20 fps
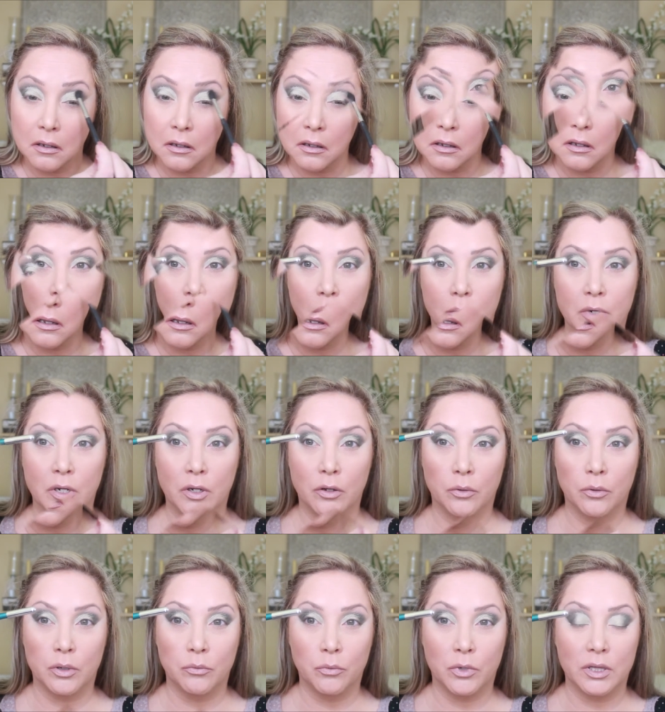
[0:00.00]
I'm going to
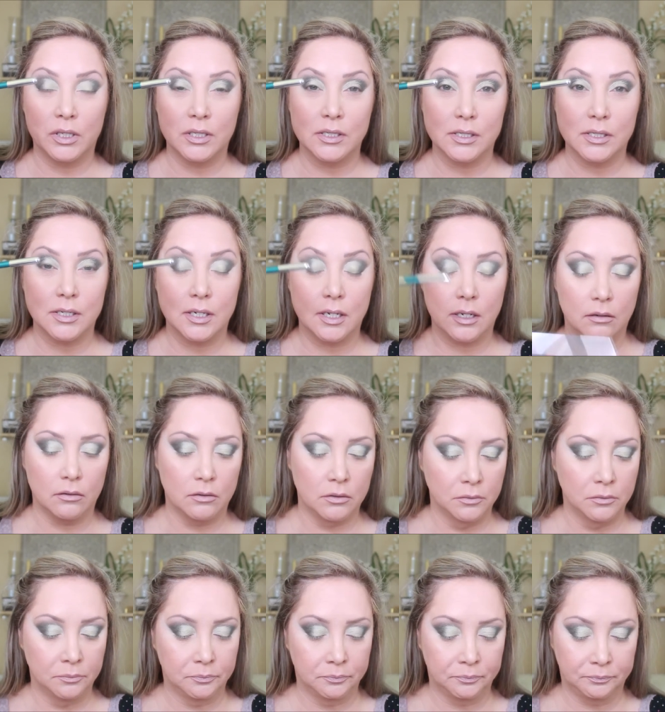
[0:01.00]
go in with this
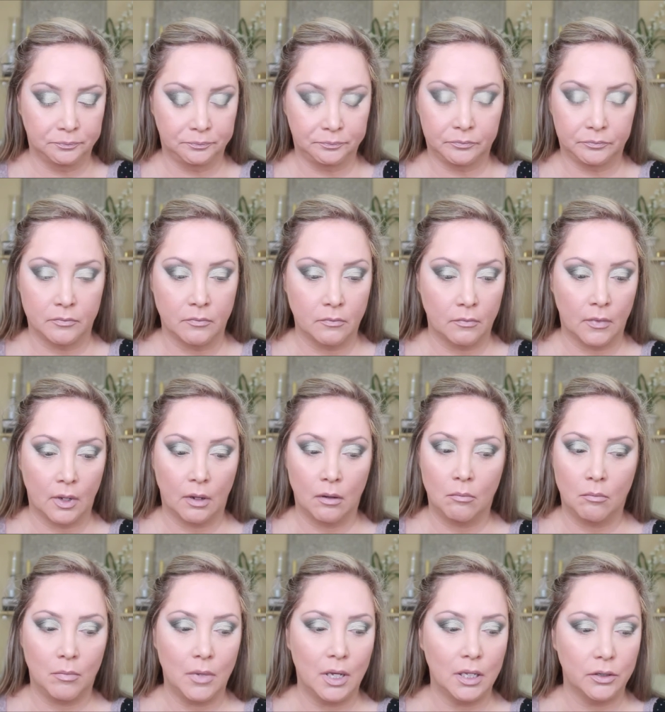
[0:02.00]
teal.
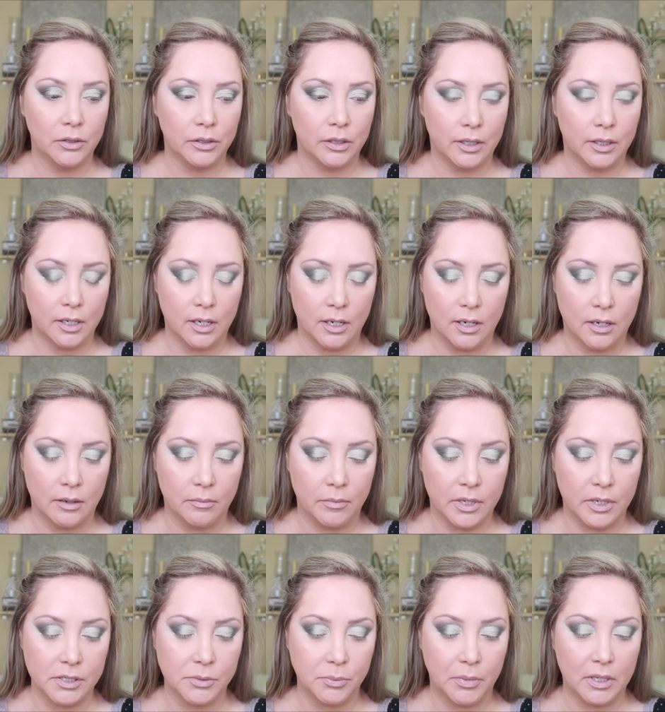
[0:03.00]
may look like a hot
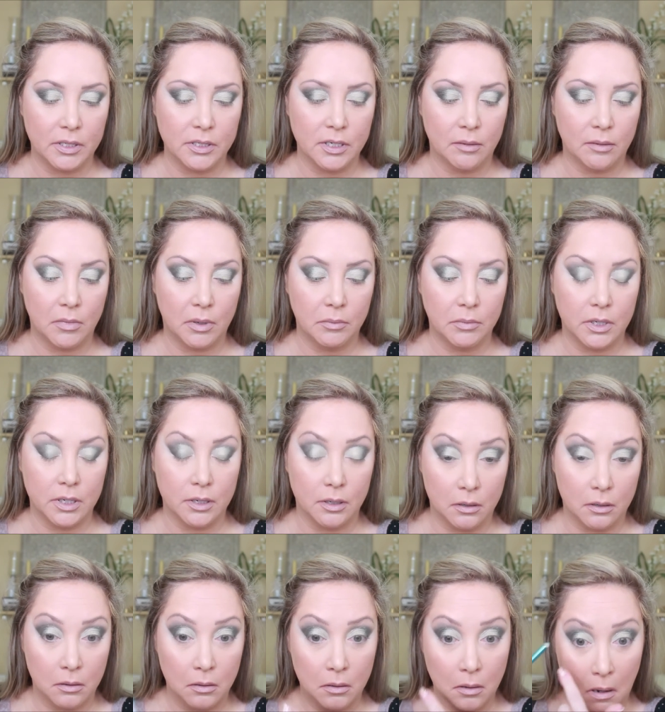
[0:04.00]
mess by the time I'm
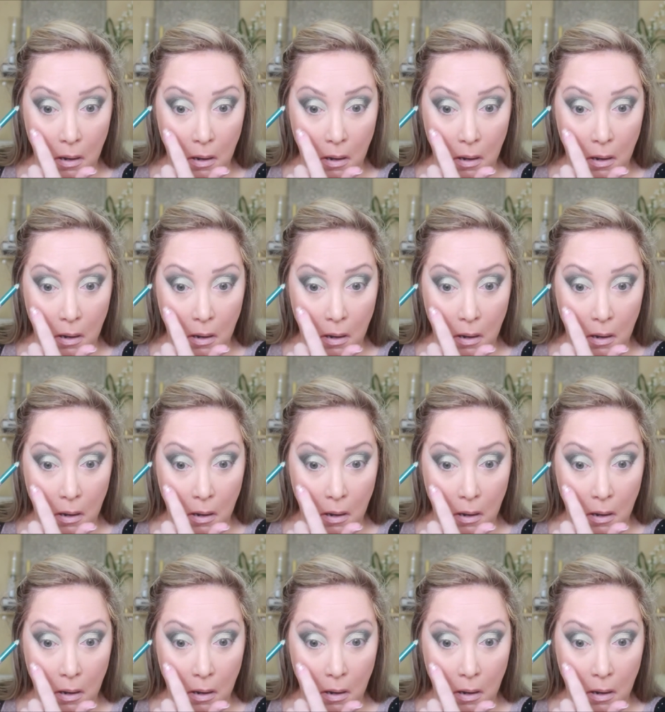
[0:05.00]
done.